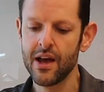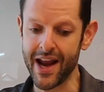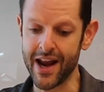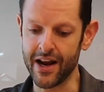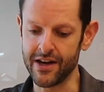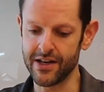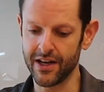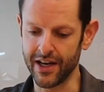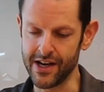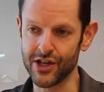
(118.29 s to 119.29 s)
and
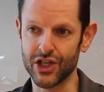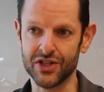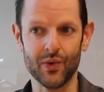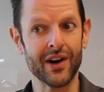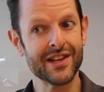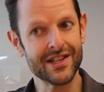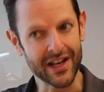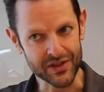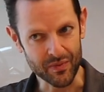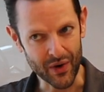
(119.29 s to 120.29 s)
conditions where it
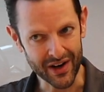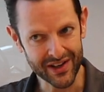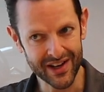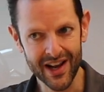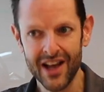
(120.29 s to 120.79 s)
doesn't work.